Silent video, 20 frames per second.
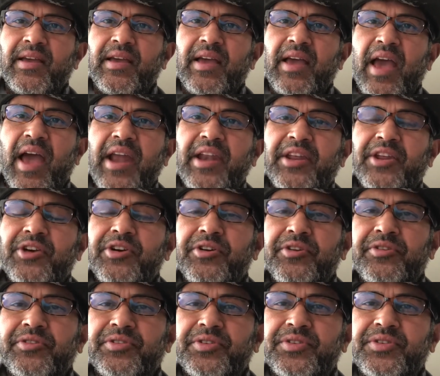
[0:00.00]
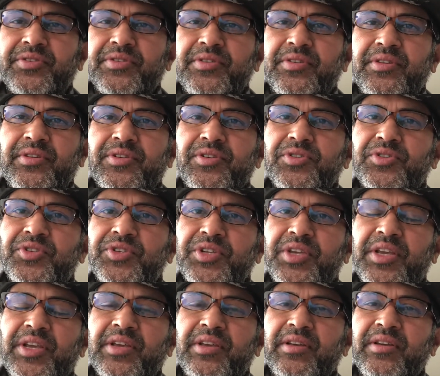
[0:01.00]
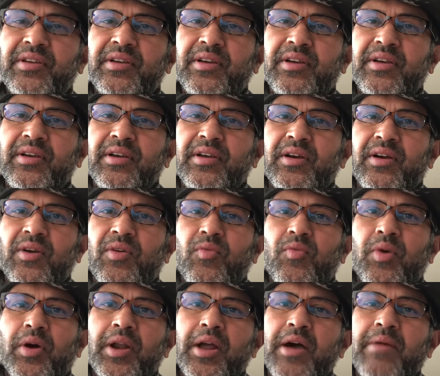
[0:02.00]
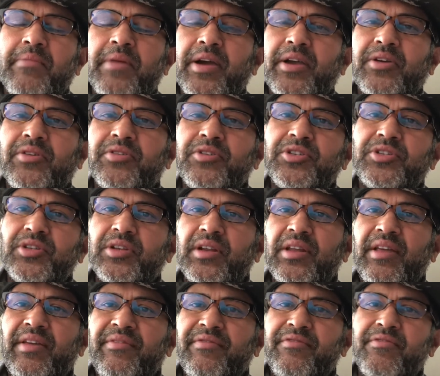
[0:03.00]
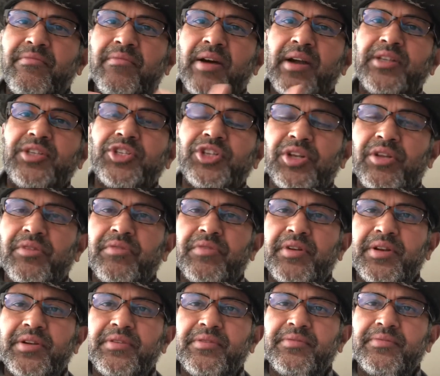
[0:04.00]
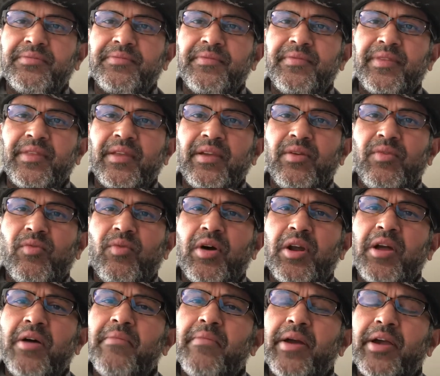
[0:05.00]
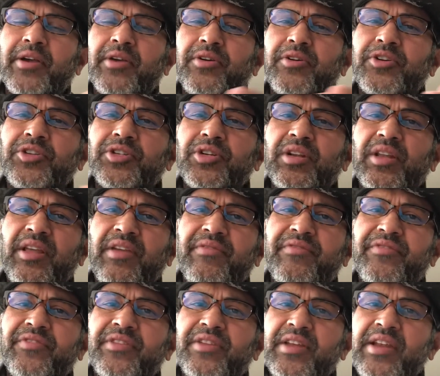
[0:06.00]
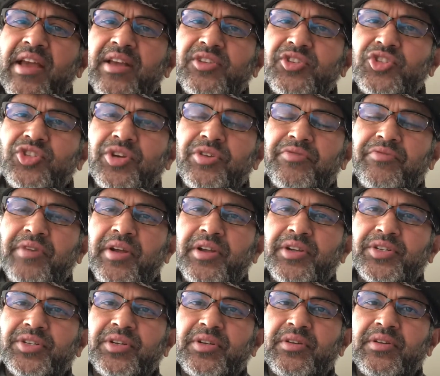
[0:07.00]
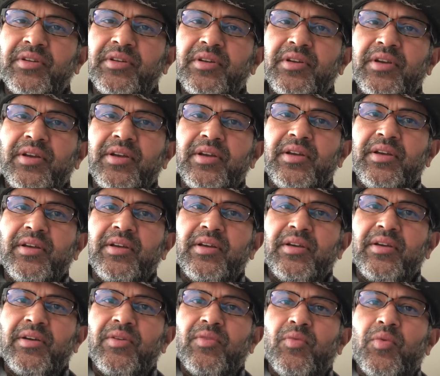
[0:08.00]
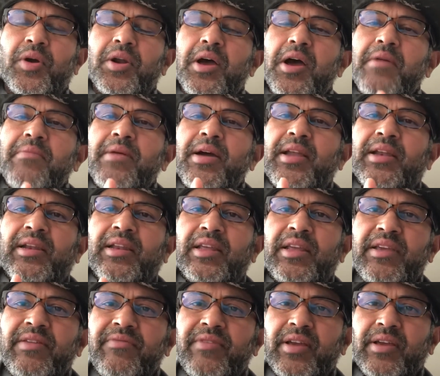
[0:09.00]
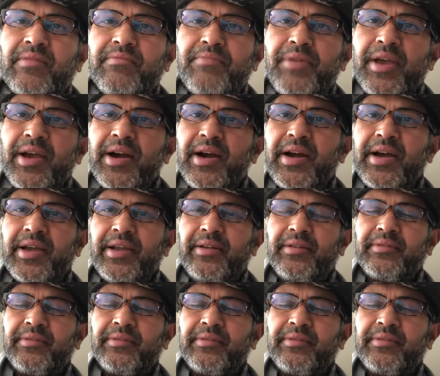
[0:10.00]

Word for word: And it hurts to see what am I going to leave for my children? What am I going to leave for the next generation? What am I leaving behind?